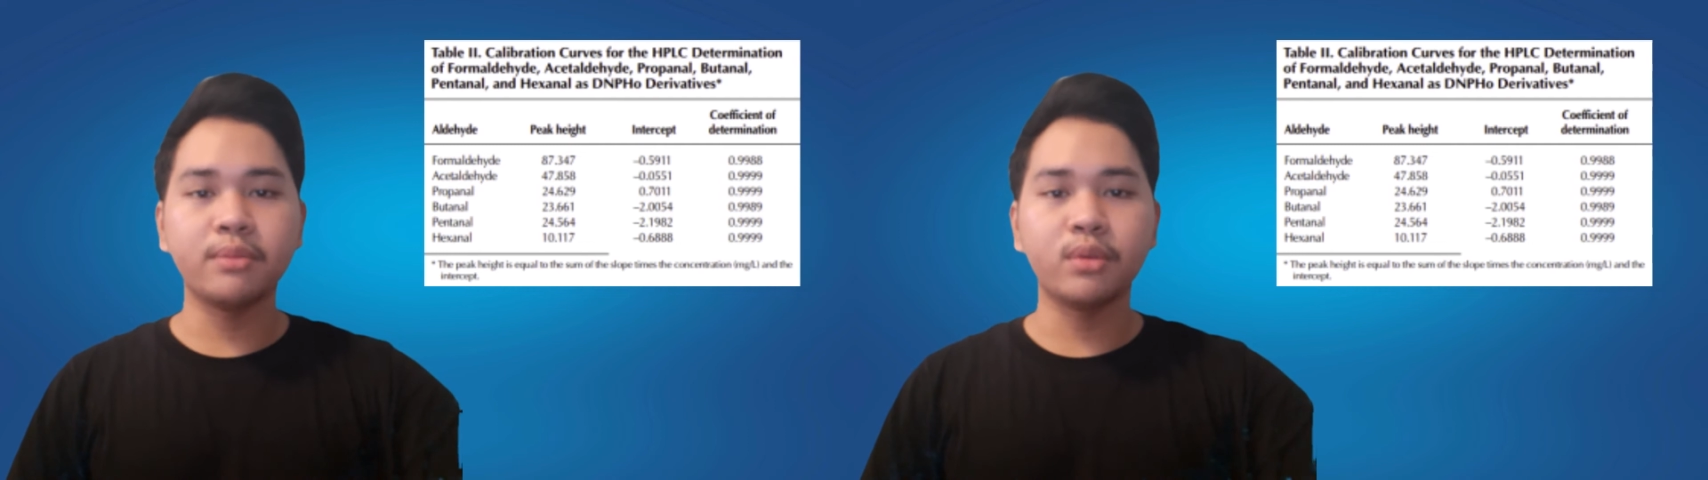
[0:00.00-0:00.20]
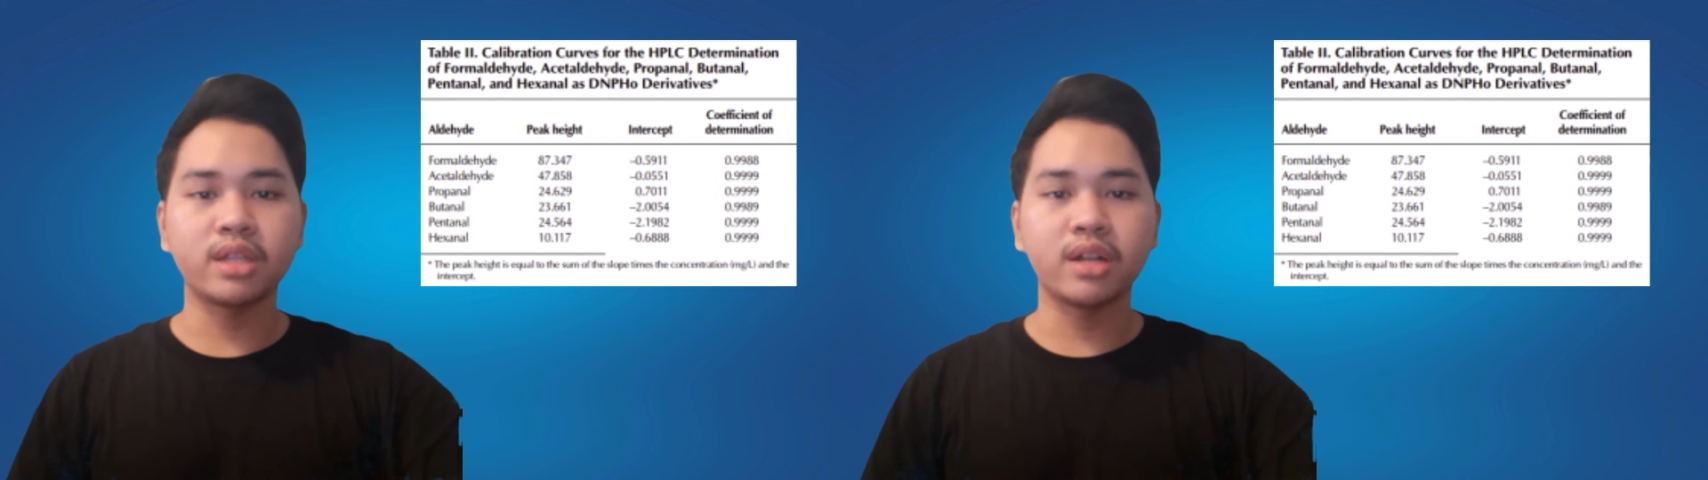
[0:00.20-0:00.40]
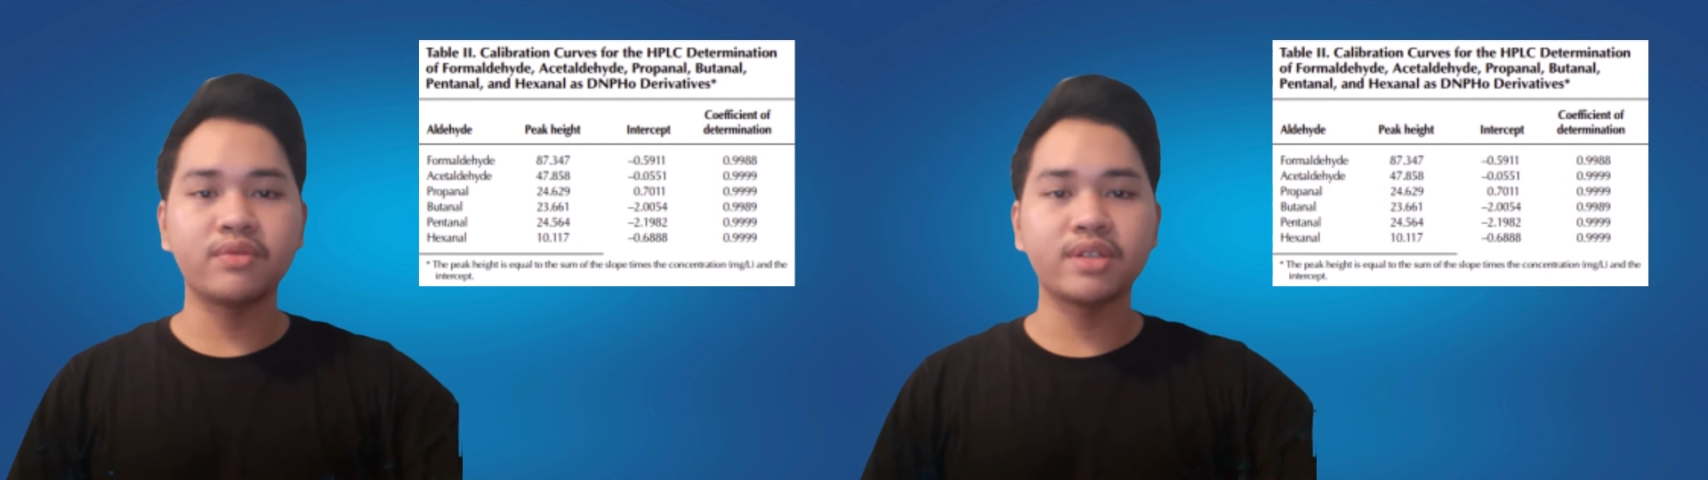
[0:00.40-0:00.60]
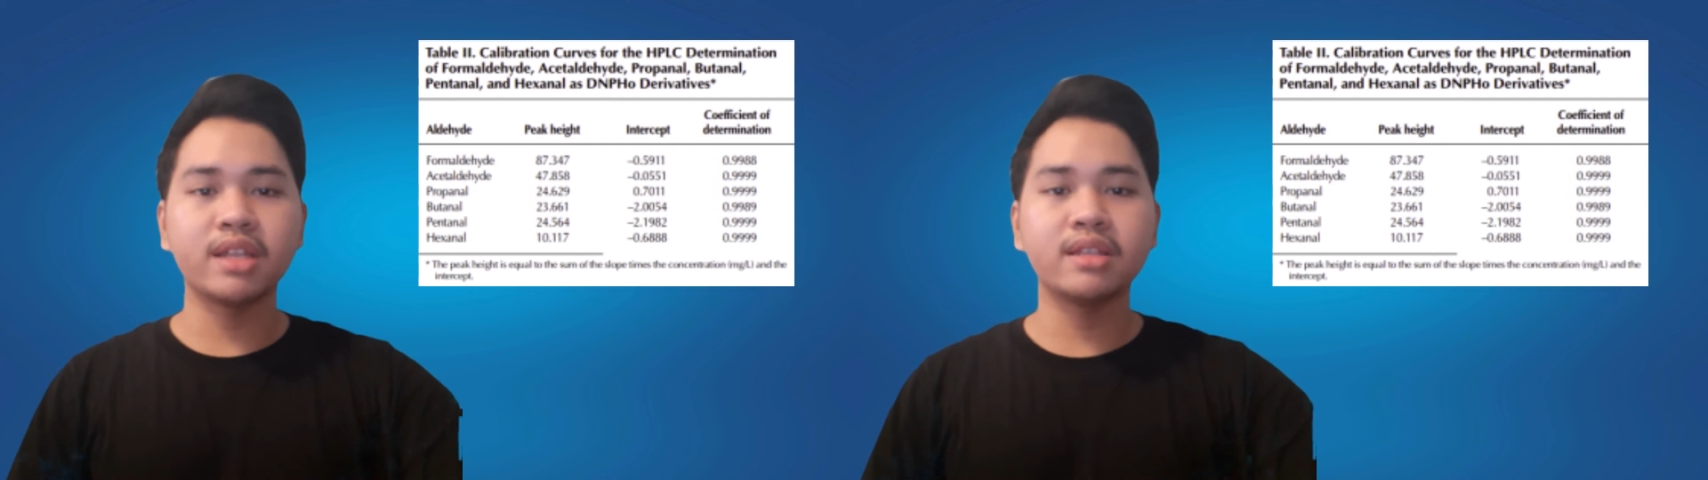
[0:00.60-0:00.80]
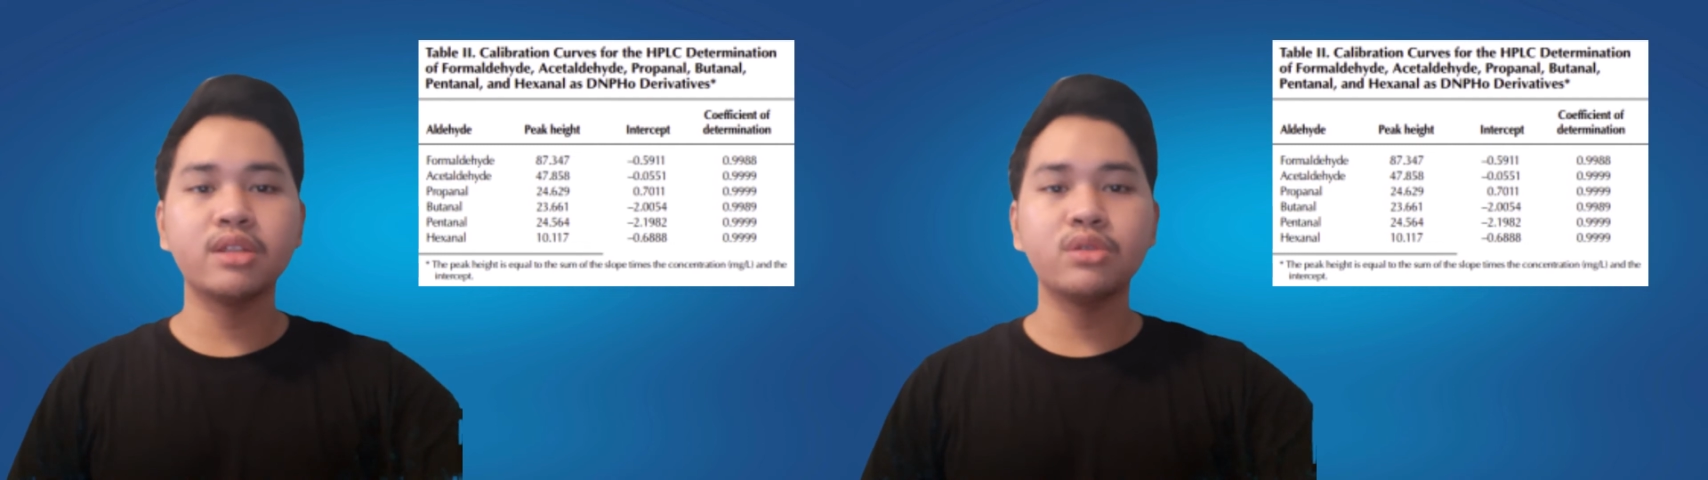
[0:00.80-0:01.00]
model
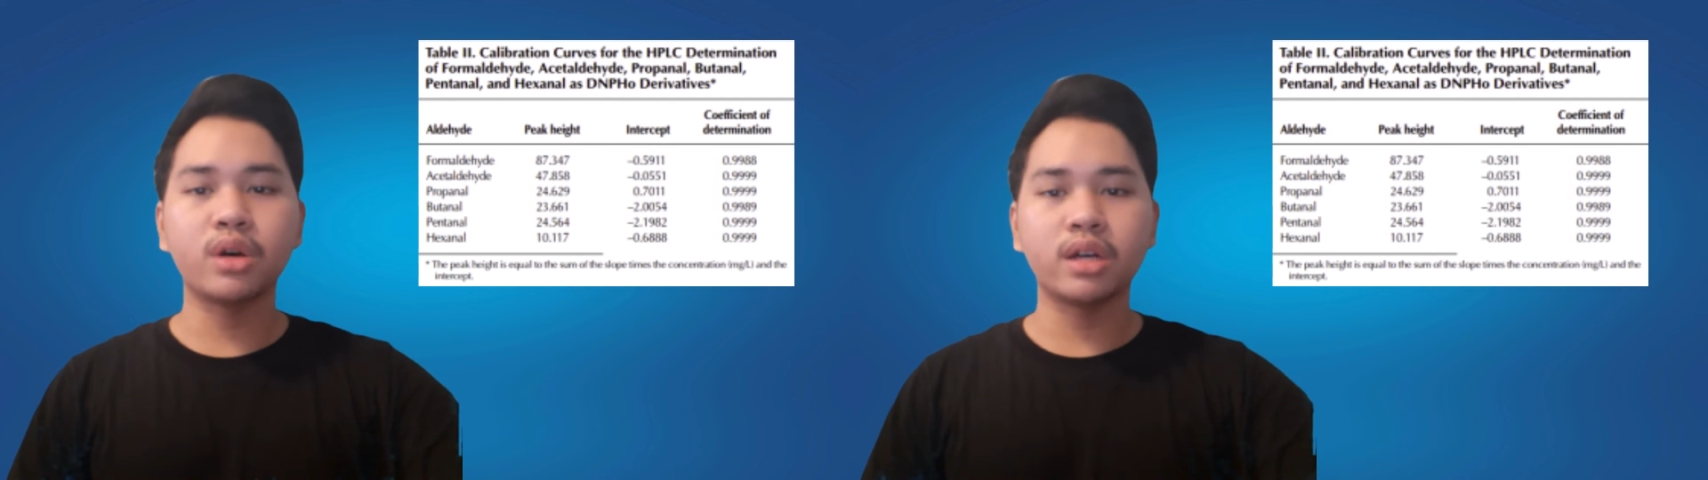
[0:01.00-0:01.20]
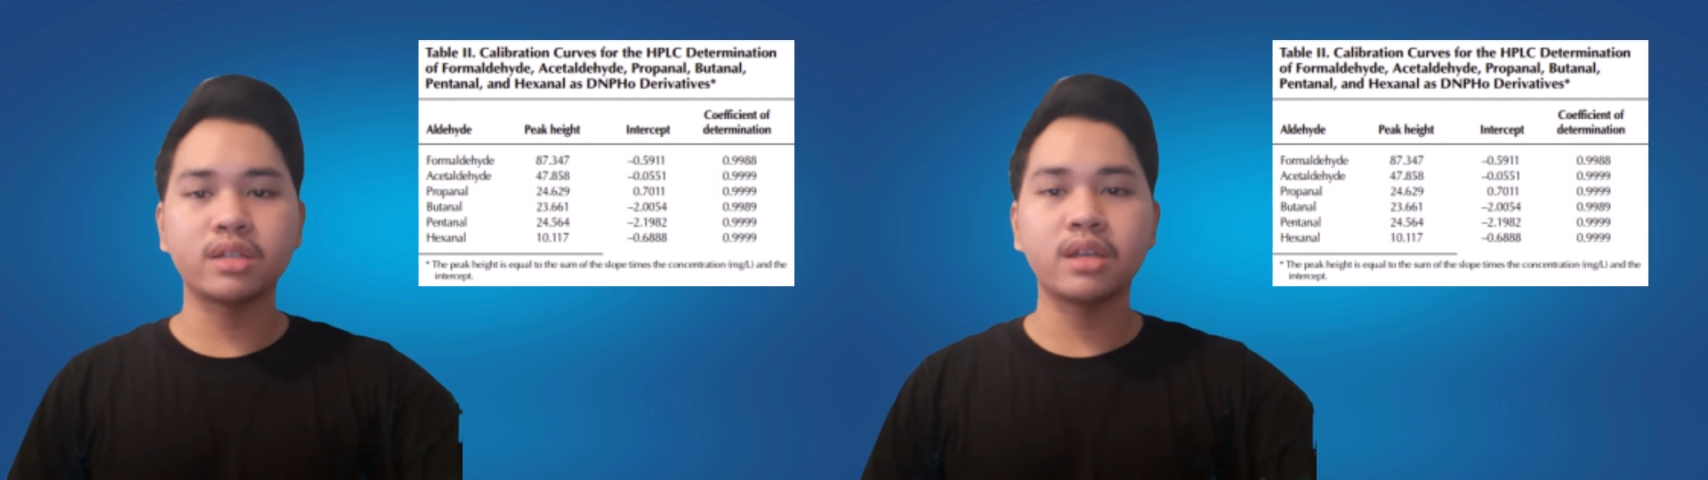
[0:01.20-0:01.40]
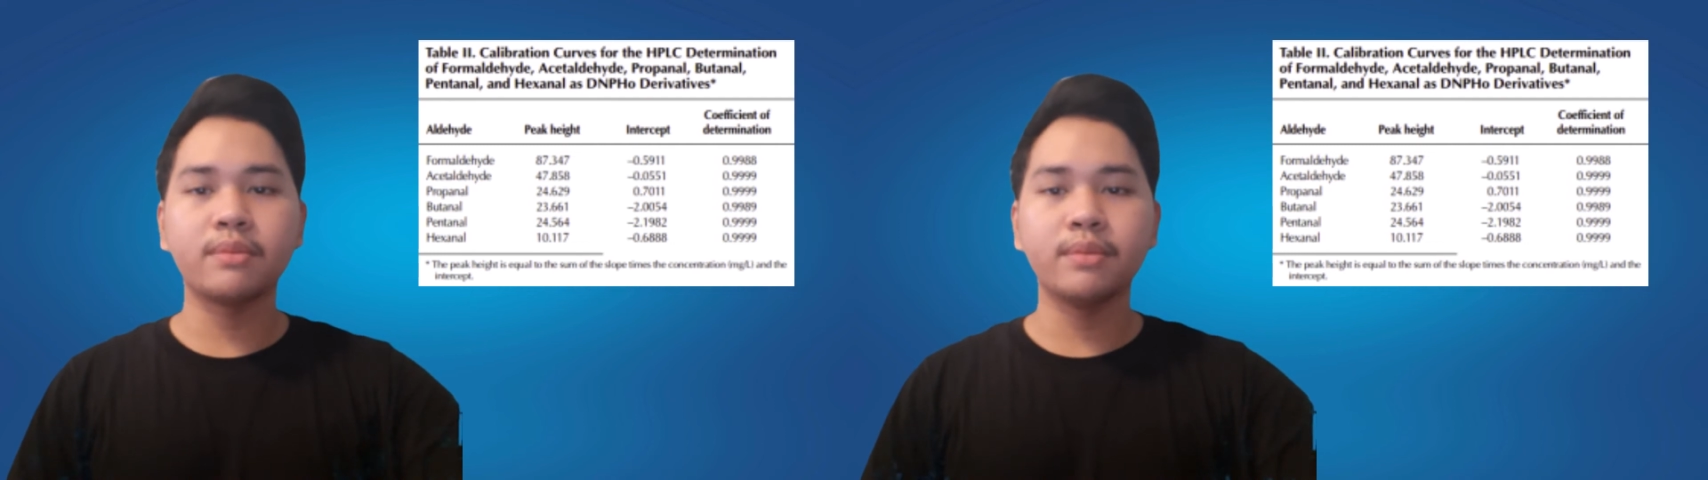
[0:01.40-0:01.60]
presented to us